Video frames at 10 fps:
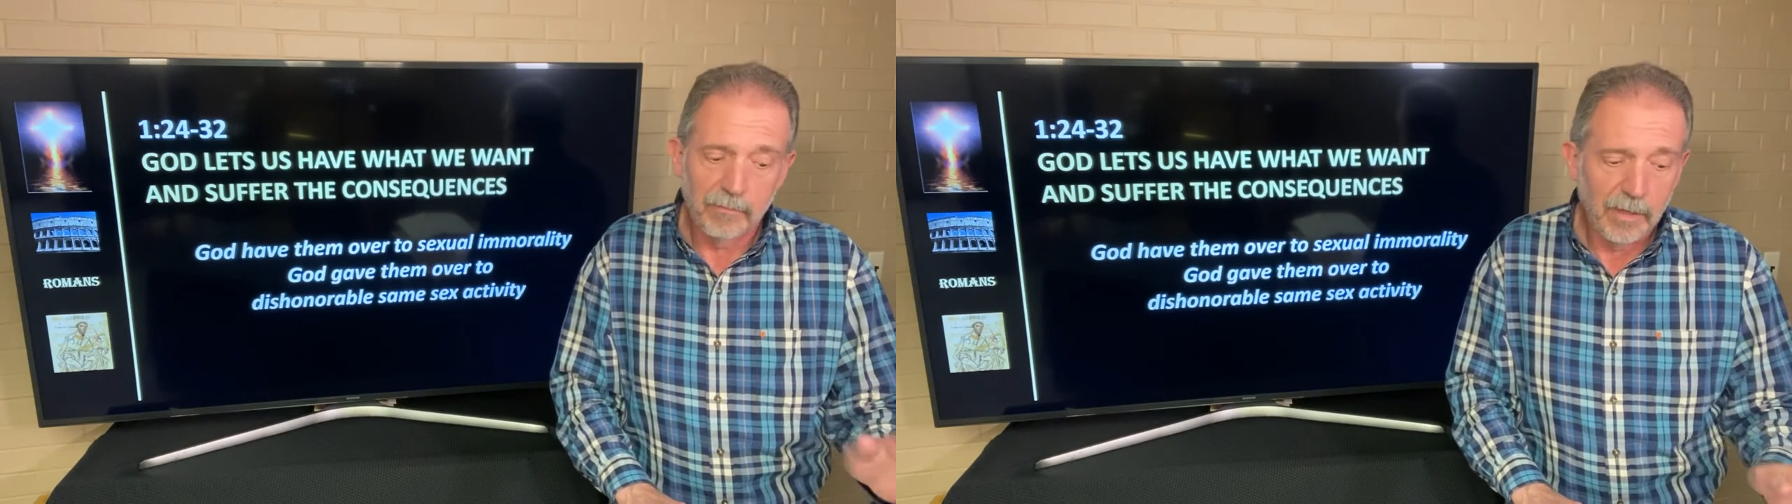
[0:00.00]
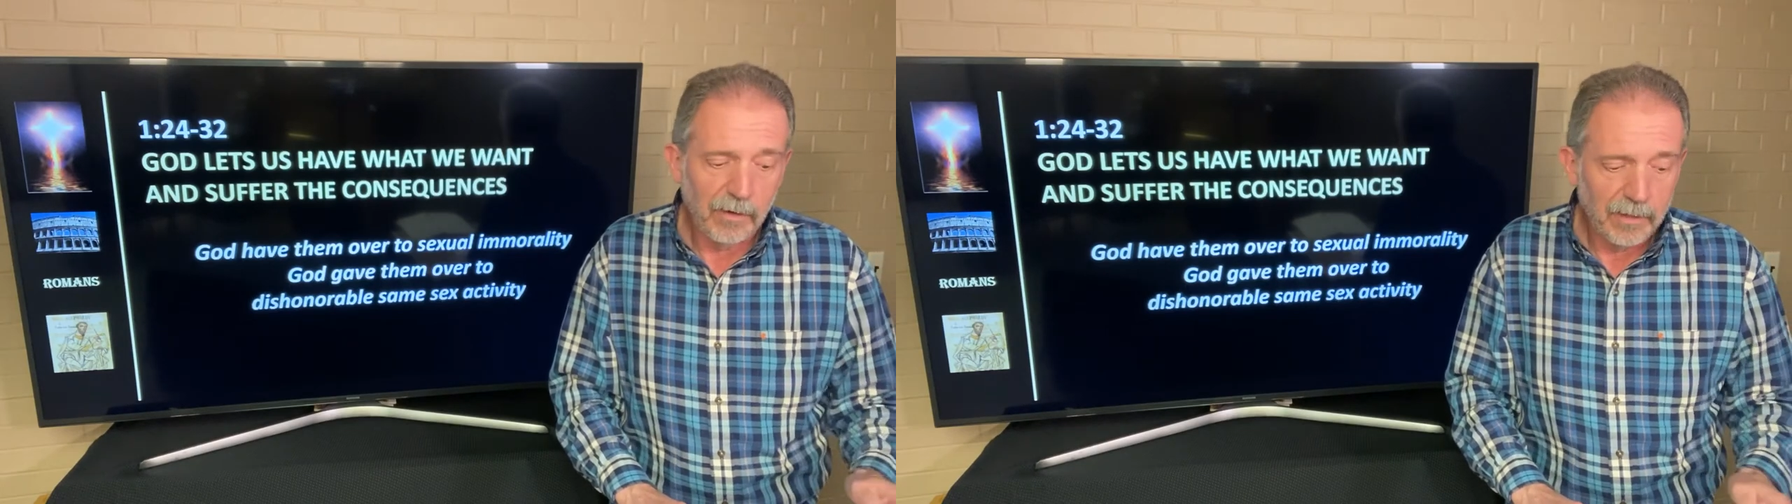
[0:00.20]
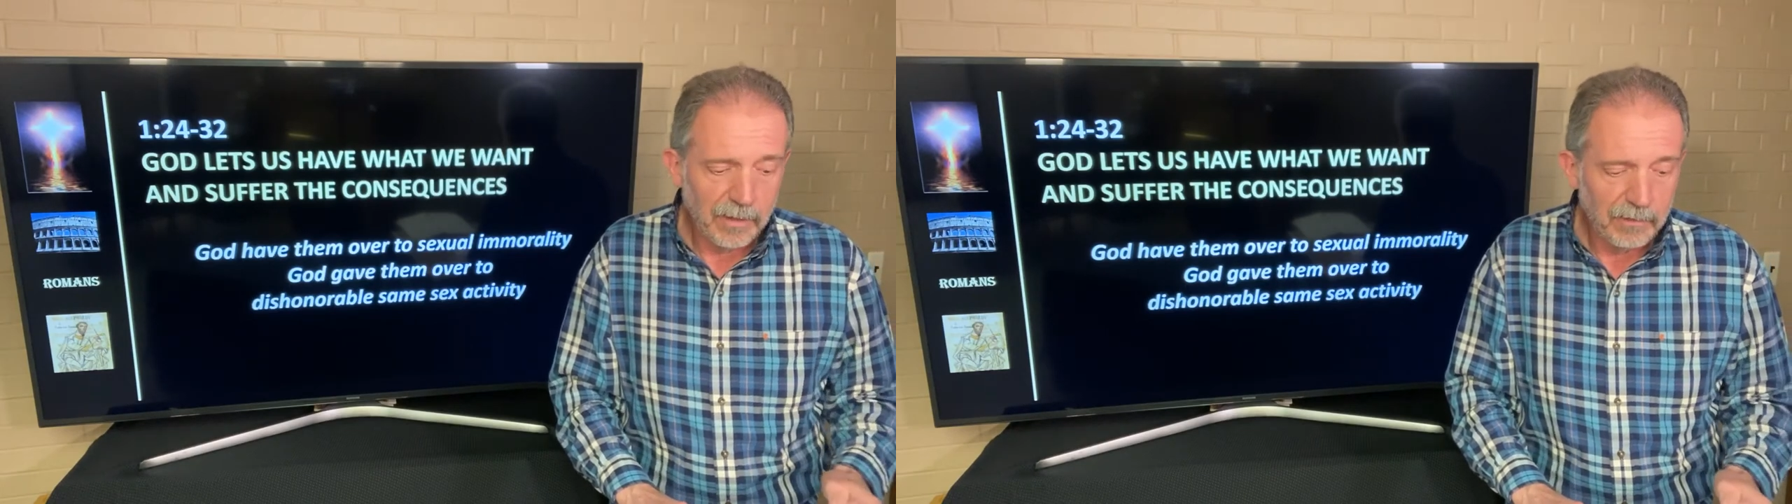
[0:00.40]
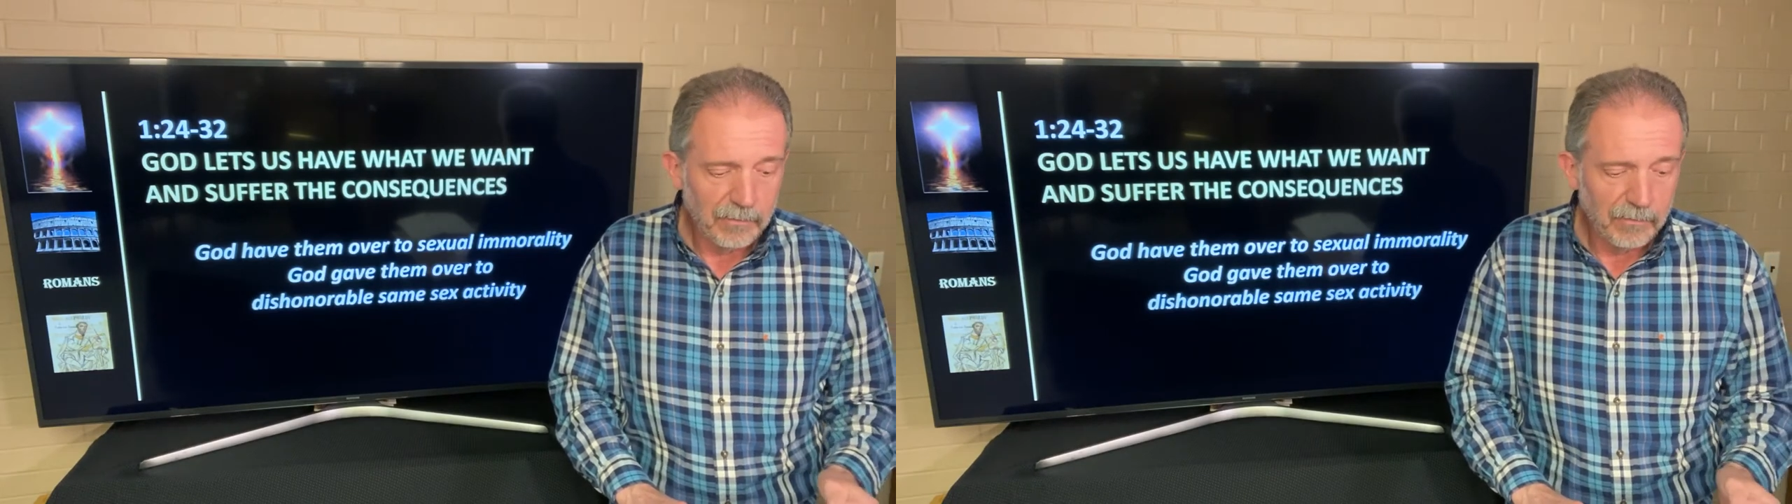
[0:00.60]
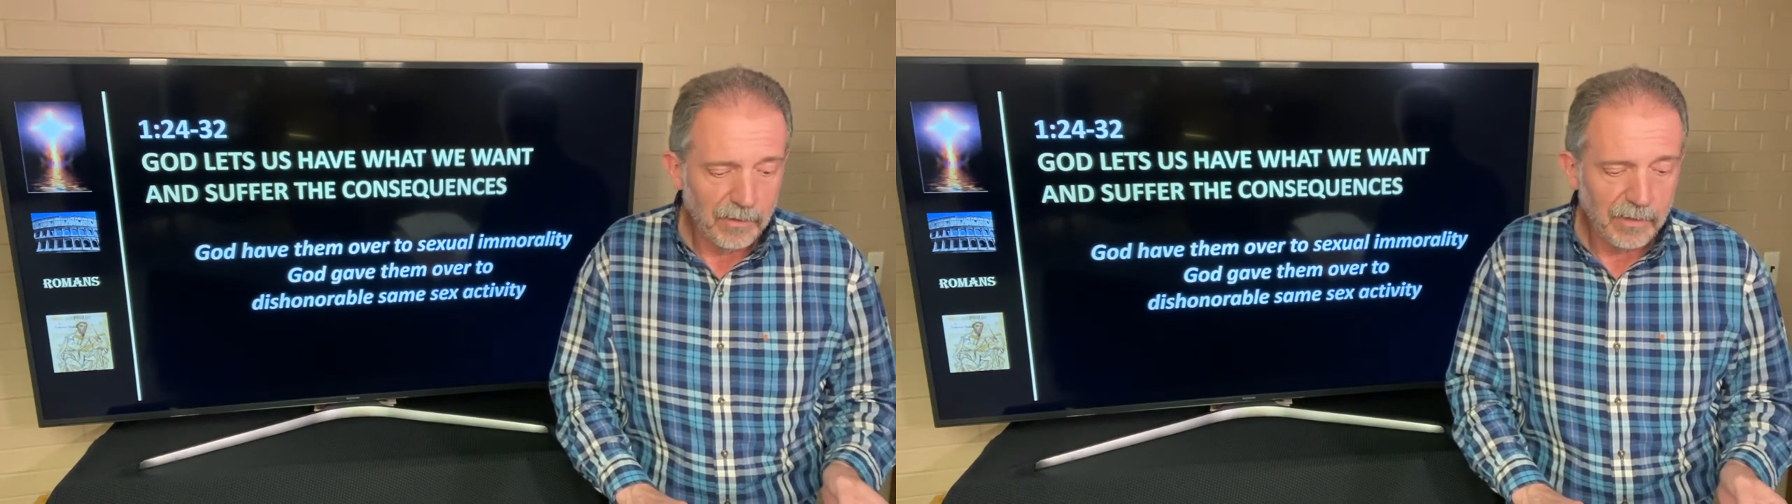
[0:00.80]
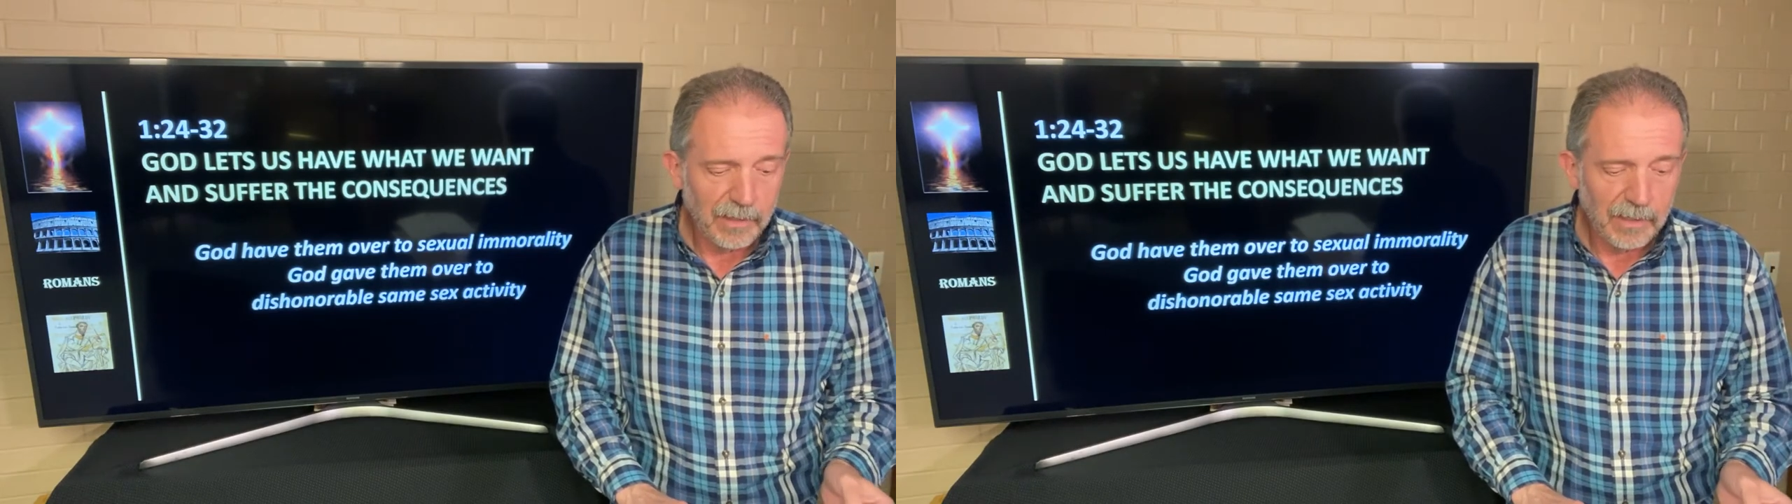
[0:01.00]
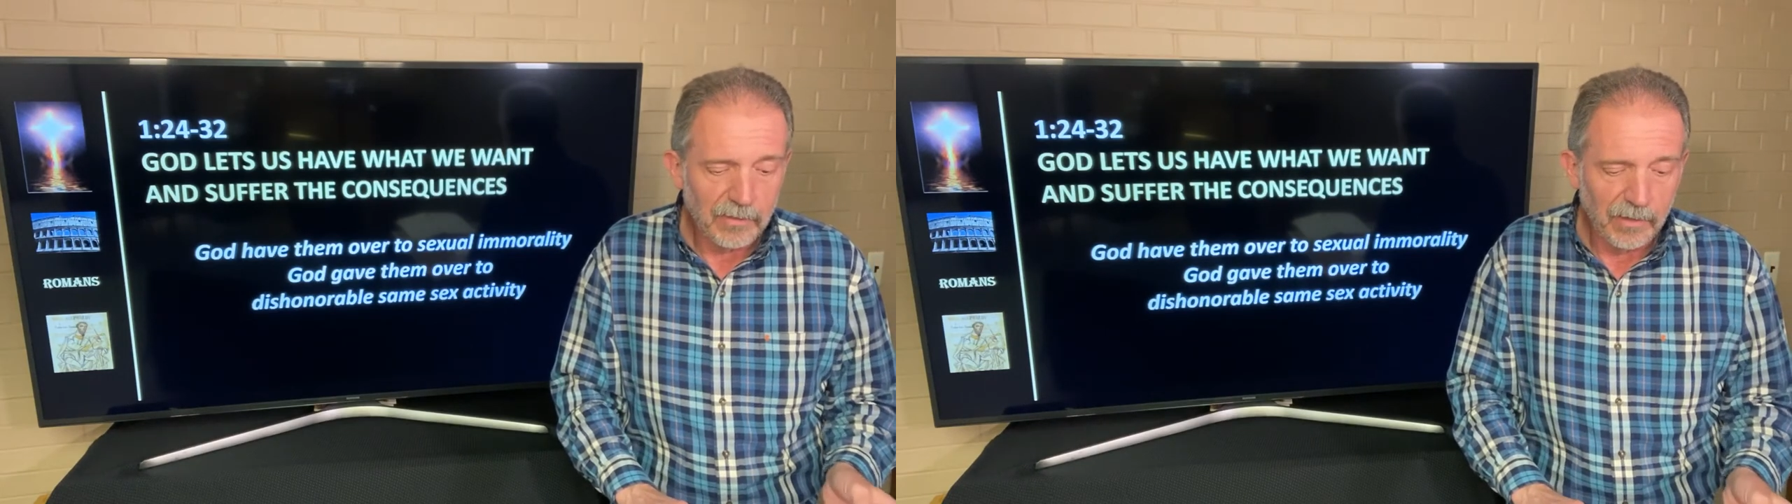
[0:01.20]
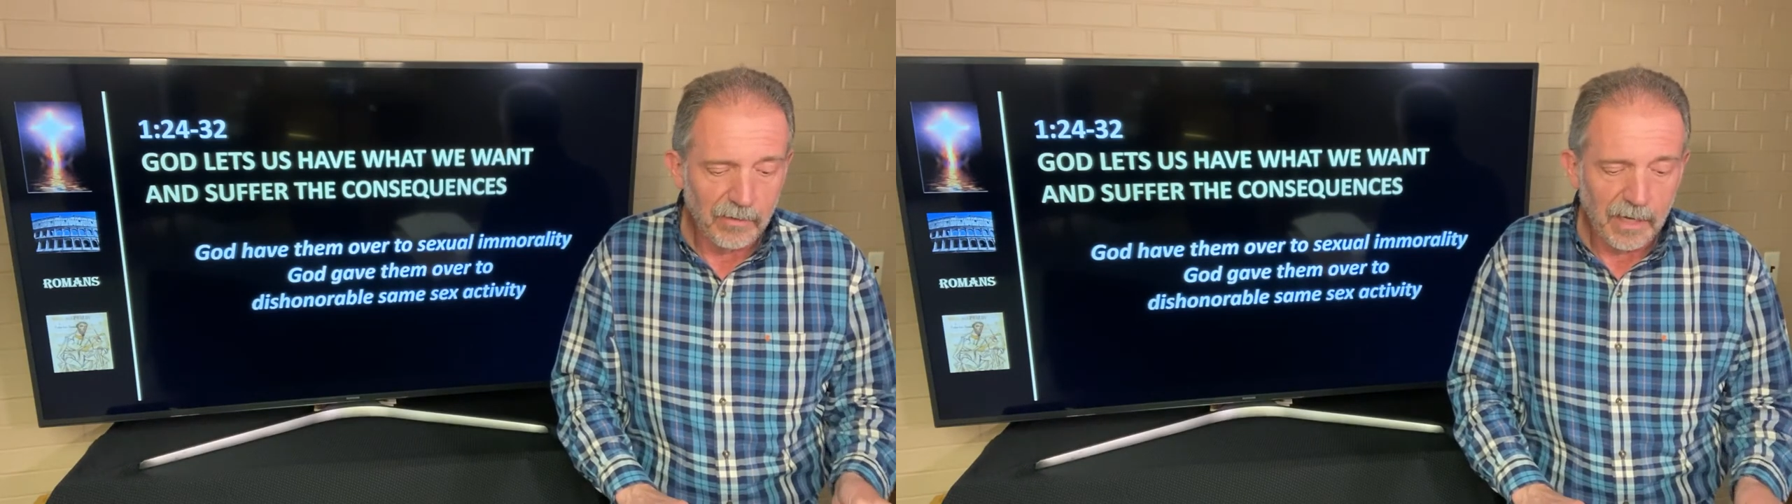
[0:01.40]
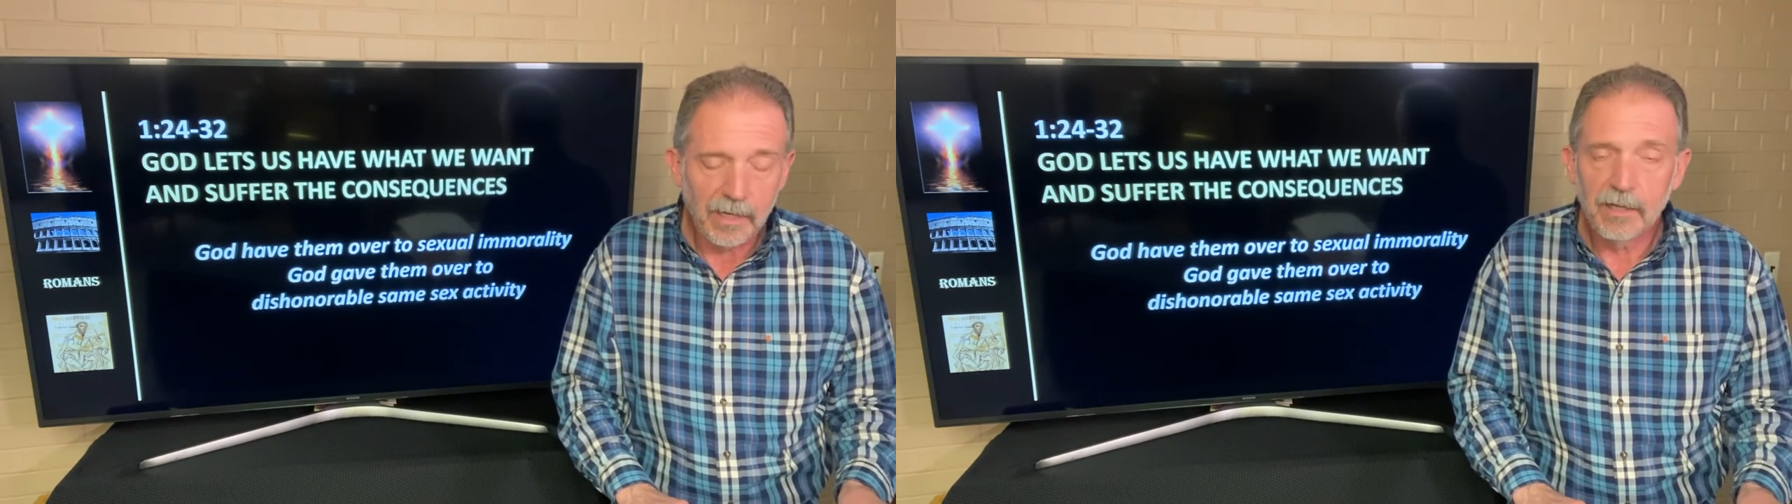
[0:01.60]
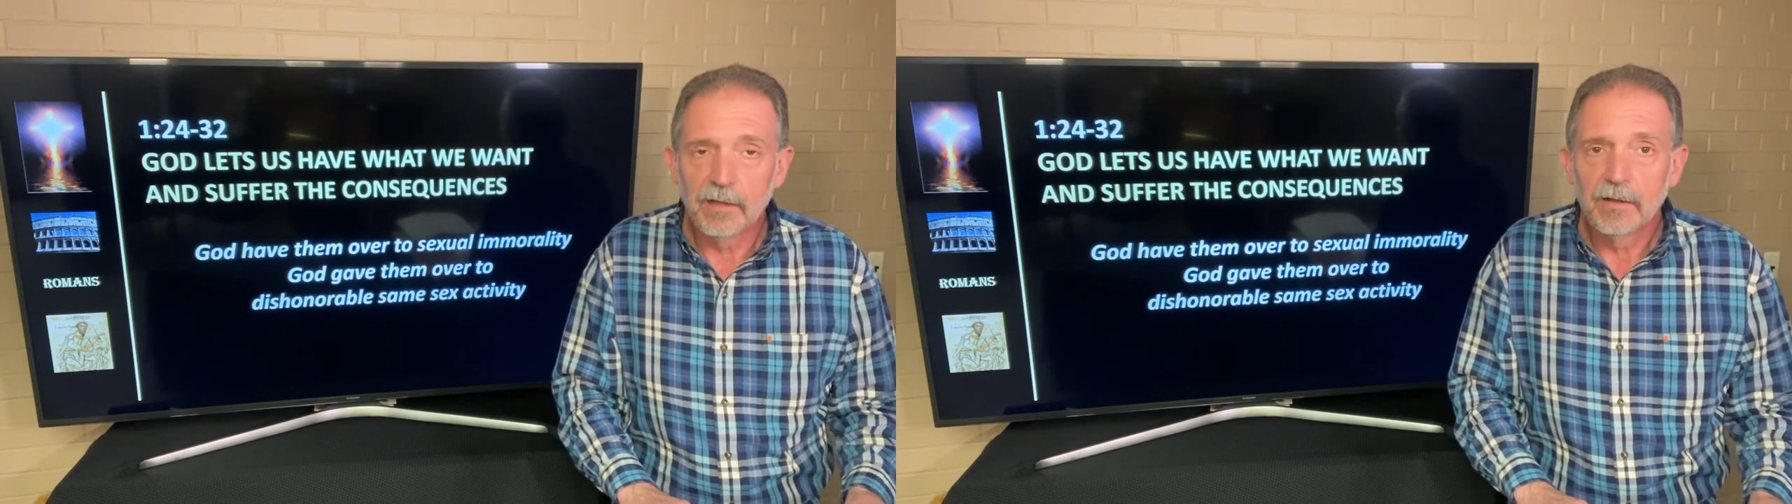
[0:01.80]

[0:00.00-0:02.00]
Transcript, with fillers: they're going to they're going to get their day.